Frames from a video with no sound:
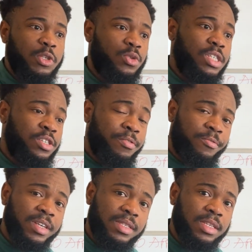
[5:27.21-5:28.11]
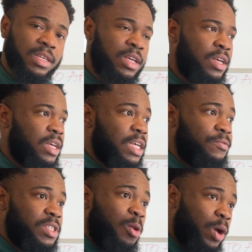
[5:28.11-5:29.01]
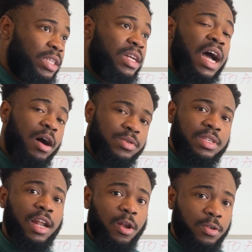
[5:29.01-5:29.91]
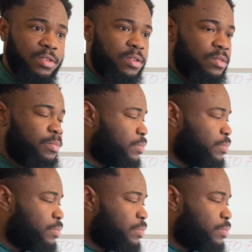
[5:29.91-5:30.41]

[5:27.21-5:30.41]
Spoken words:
So the university, if it's located outside London,